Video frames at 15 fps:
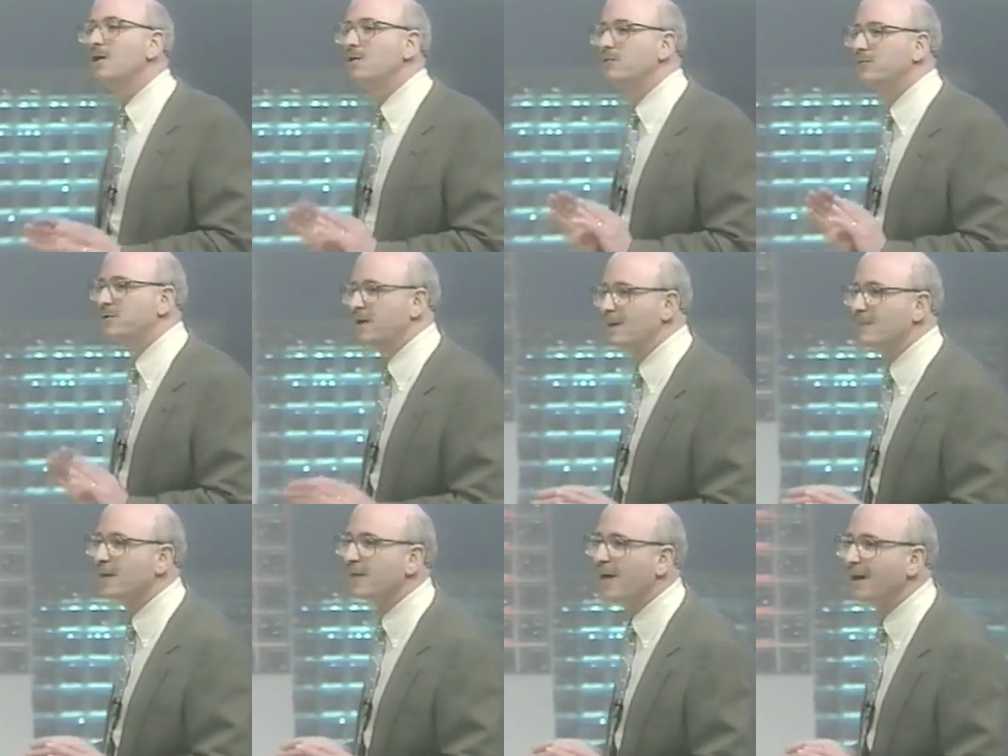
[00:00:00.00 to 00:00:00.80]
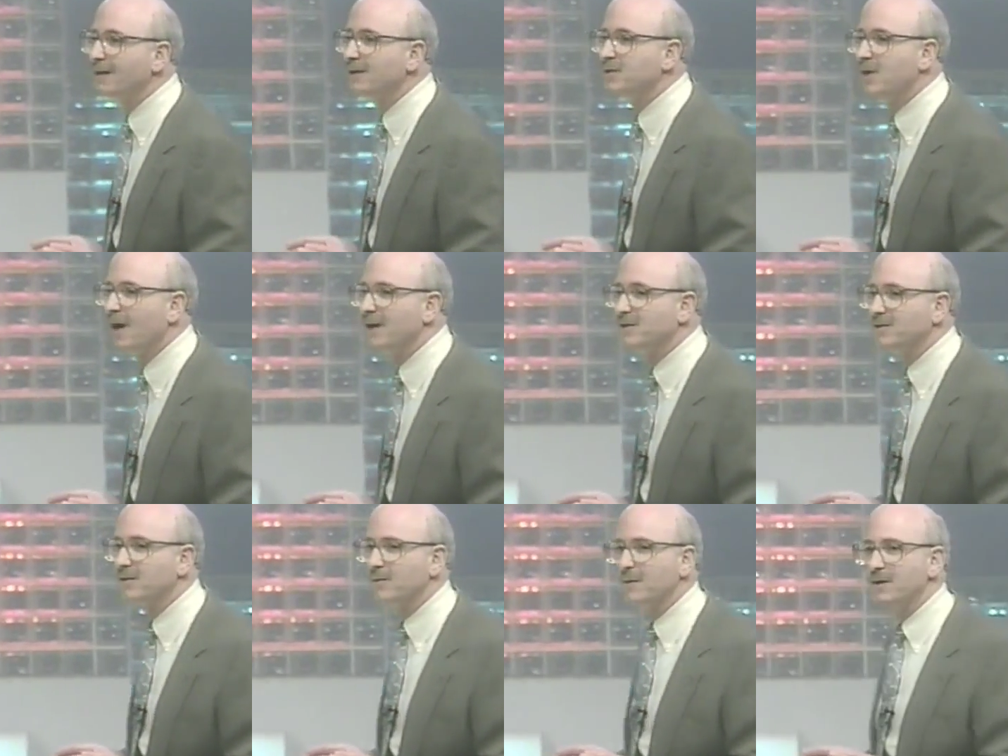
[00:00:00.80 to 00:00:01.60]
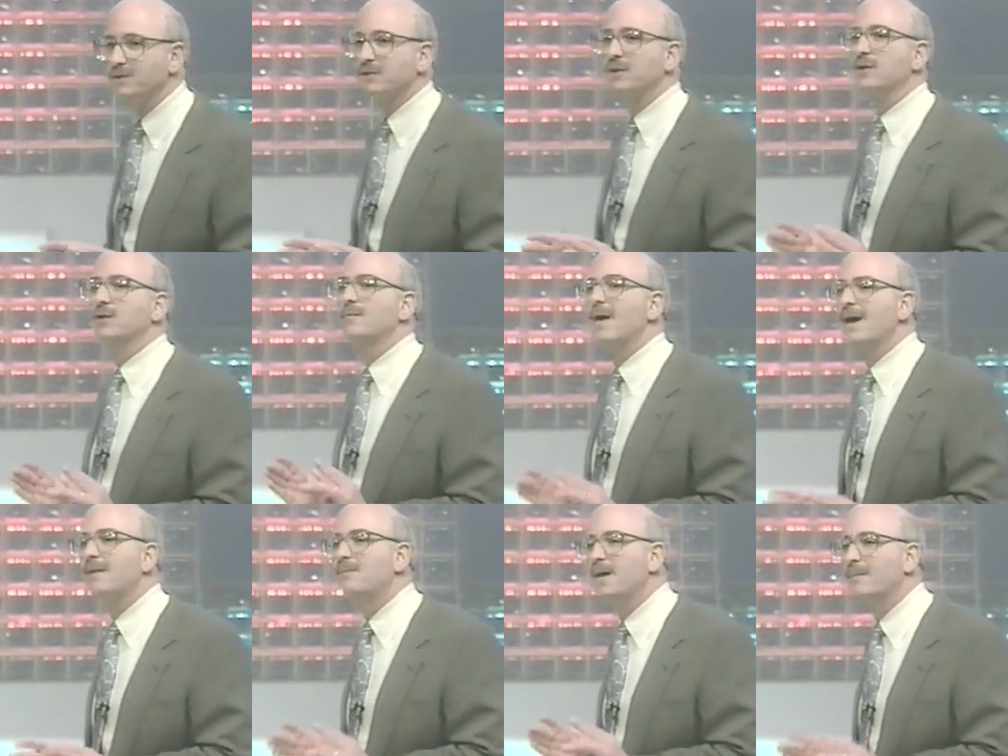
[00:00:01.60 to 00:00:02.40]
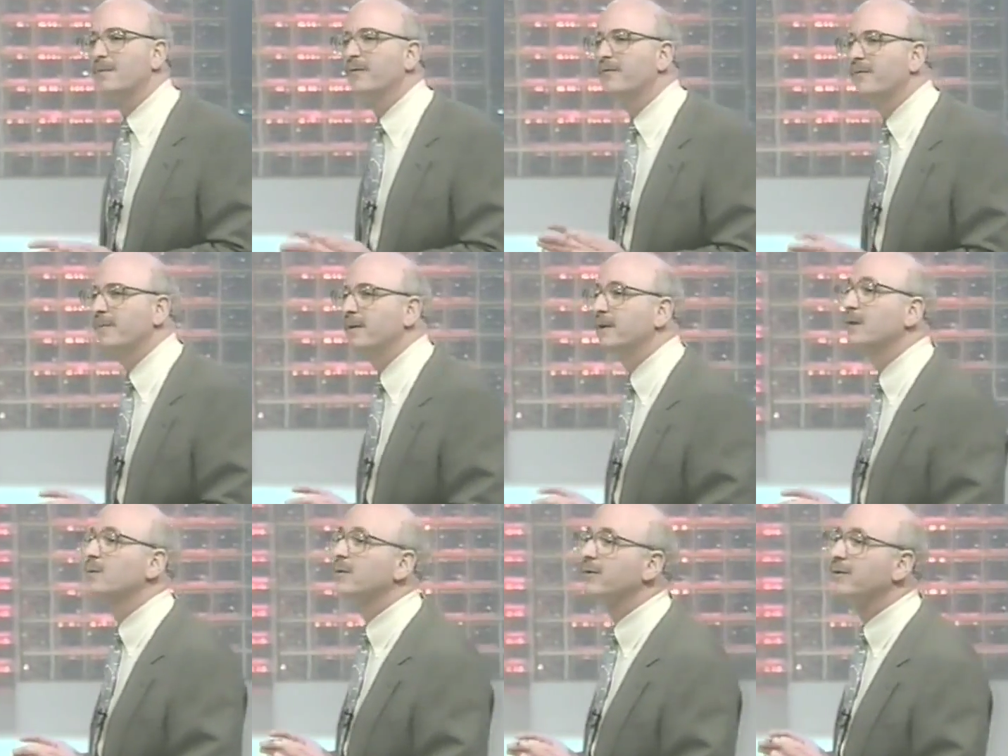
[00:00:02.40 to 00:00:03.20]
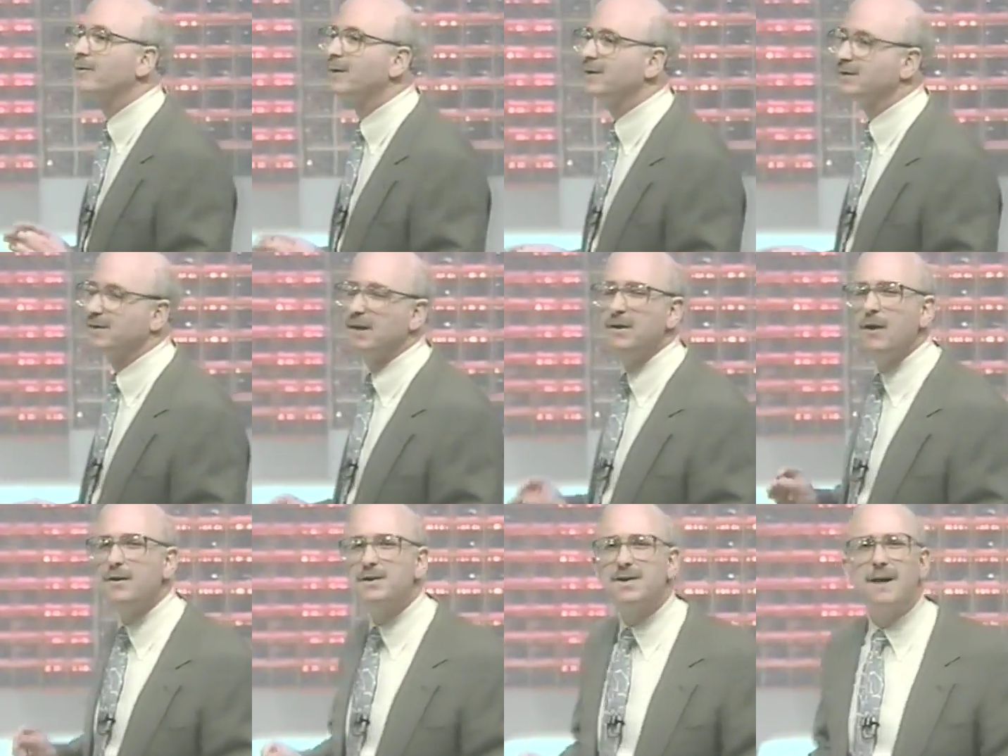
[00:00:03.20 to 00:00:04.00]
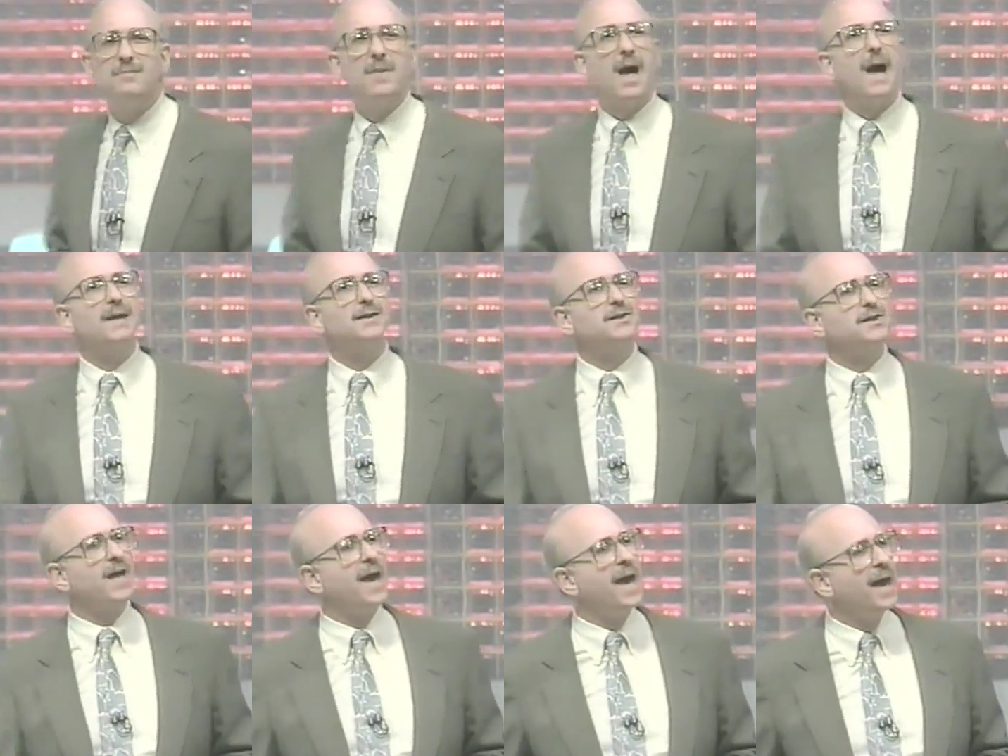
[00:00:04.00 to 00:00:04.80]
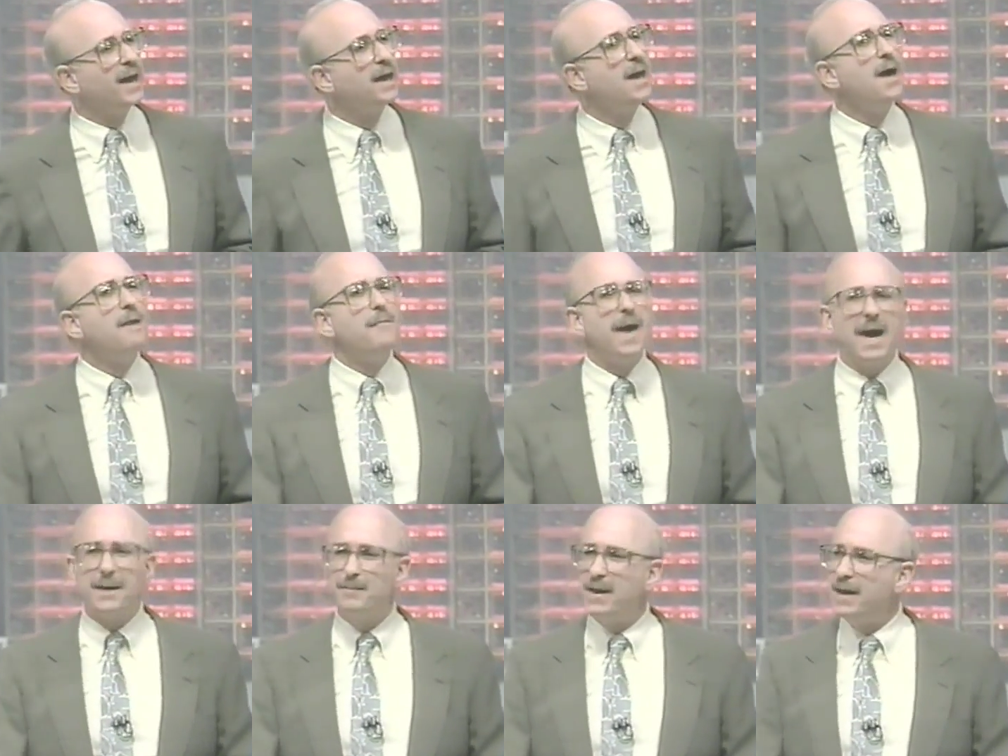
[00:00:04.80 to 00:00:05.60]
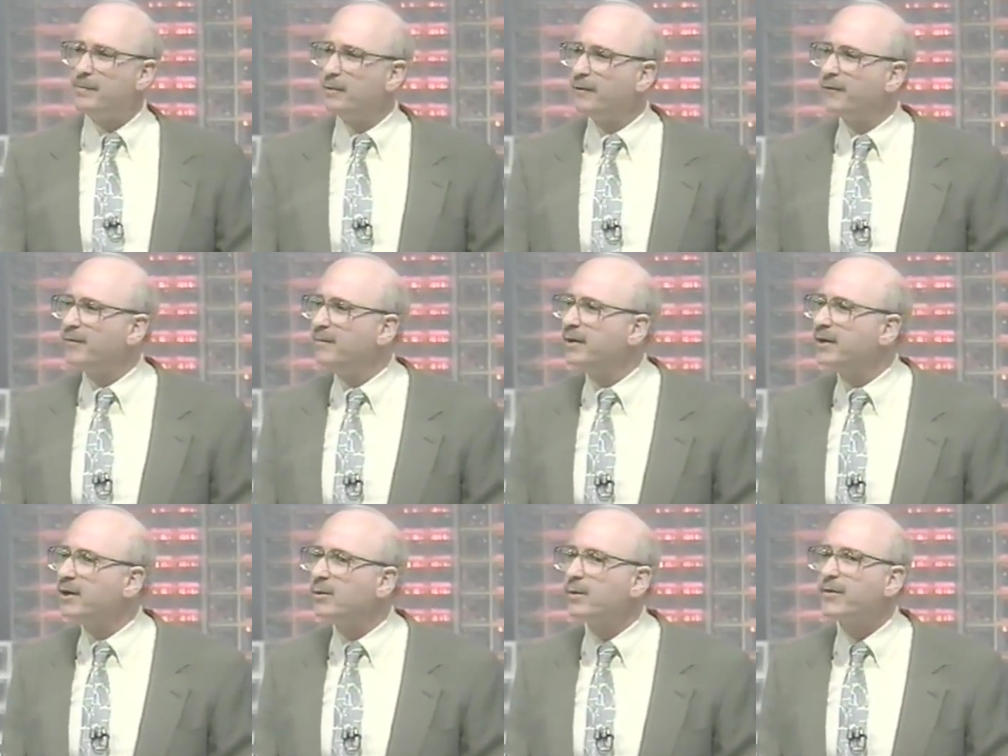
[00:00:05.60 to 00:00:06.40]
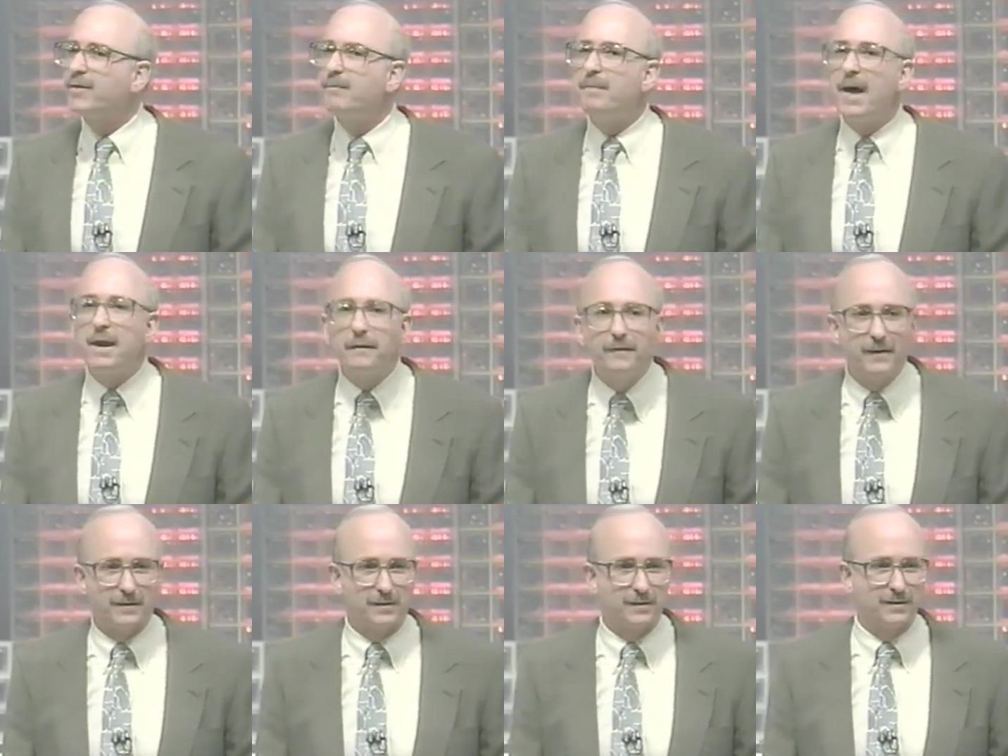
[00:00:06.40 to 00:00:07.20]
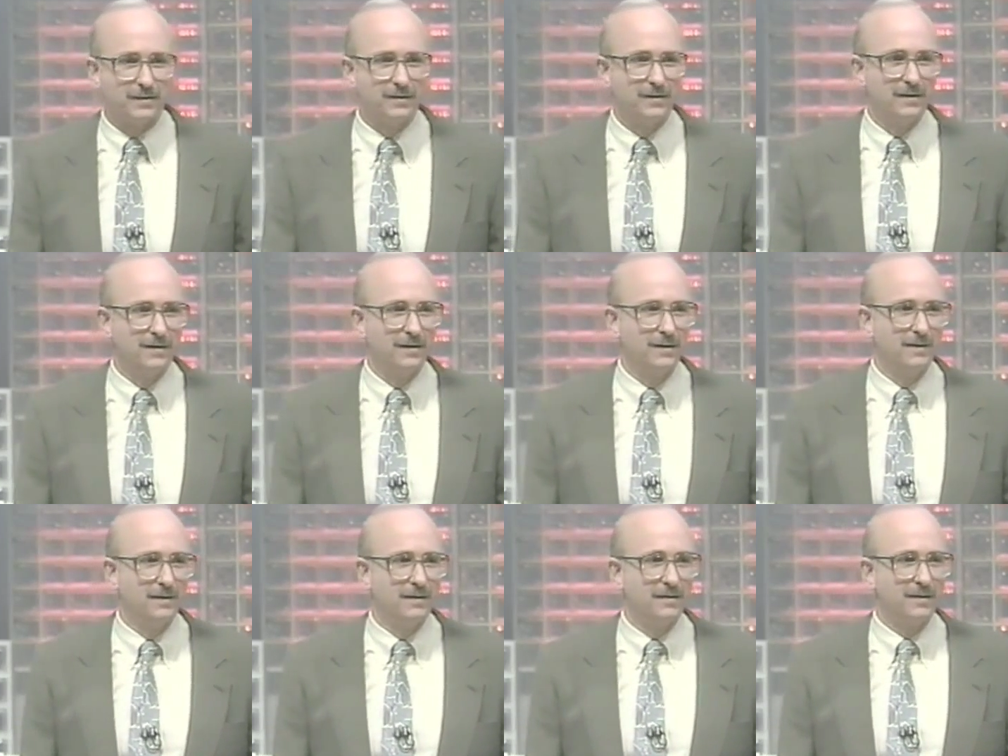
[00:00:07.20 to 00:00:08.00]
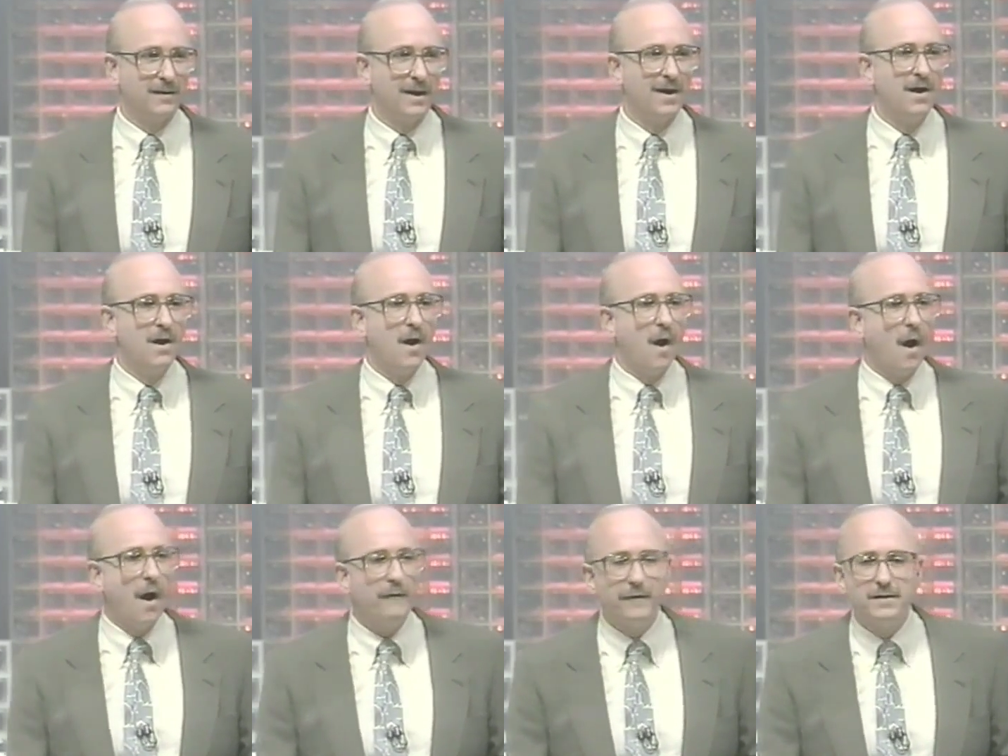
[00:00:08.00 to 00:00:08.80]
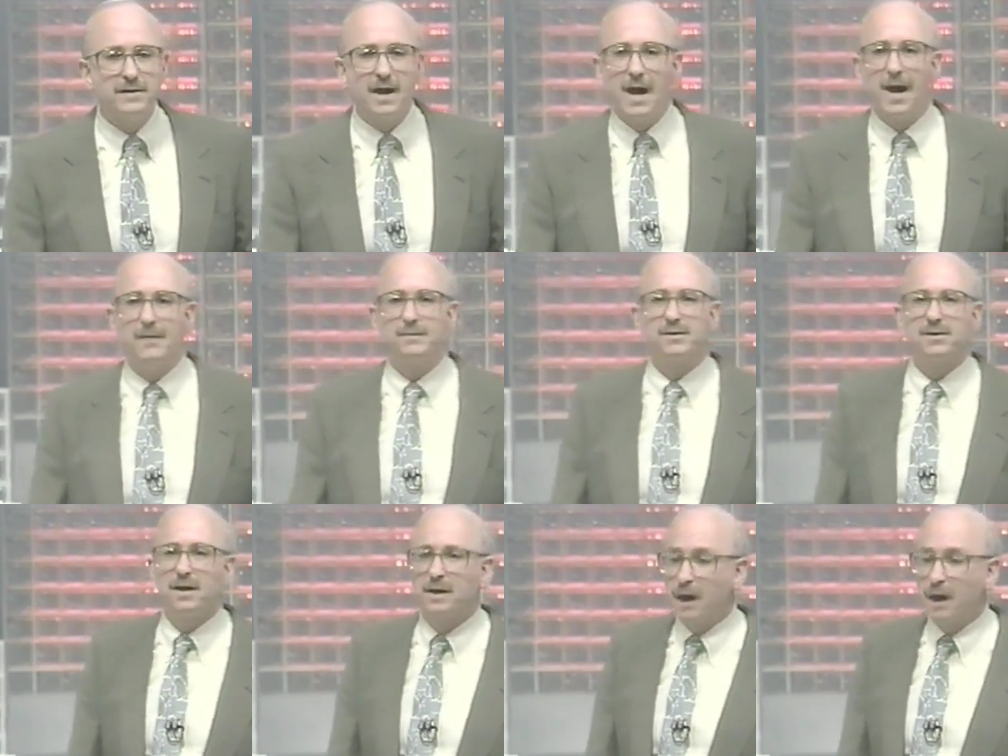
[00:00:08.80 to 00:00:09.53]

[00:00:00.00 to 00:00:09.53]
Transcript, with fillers: you demythologize the risk, you make people familiar with the risk. Now, notice I'm not saying make people familiar with the benefits. Okay? Oftentimes, uh,